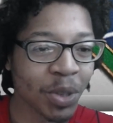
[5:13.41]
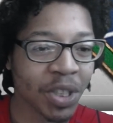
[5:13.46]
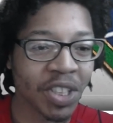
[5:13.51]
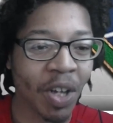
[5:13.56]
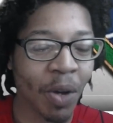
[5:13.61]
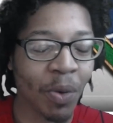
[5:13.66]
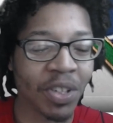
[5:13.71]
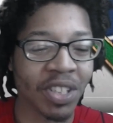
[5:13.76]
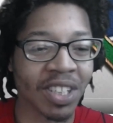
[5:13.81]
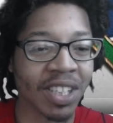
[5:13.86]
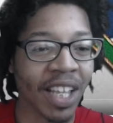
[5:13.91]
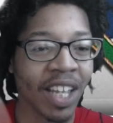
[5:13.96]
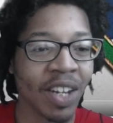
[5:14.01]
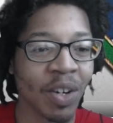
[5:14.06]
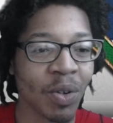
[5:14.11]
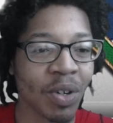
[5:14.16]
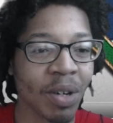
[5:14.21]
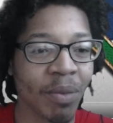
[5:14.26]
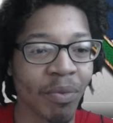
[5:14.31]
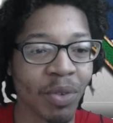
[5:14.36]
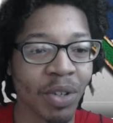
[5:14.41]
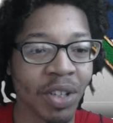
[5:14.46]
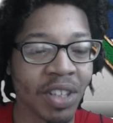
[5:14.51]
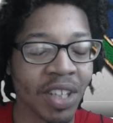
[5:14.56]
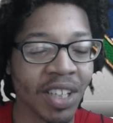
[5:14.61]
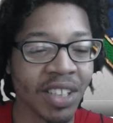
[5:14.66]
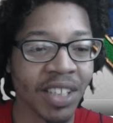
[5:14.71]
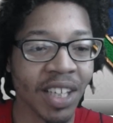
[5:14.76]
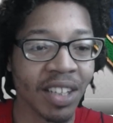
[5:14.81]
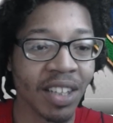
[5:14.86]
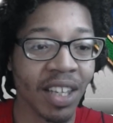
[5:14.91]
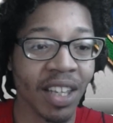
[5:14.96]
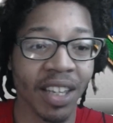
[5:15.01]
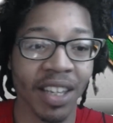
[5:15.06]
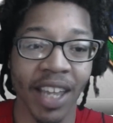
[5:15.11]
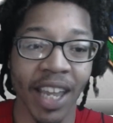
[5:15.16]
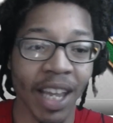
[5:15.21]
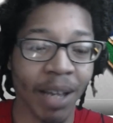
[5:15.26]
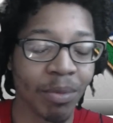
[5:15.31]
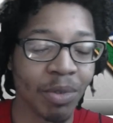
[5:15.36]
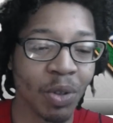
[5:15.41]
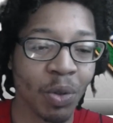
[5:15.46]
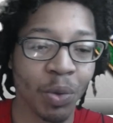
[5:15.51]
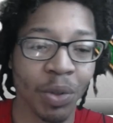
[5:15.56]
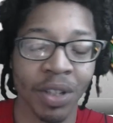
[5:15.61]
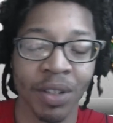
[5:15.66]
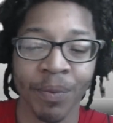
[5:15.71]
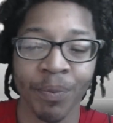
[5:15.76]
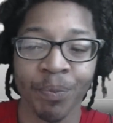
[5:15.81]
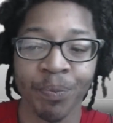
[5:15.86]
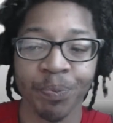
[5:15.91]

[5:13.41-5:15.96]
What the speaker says: She's always slandering them for things they did, Cam Newton.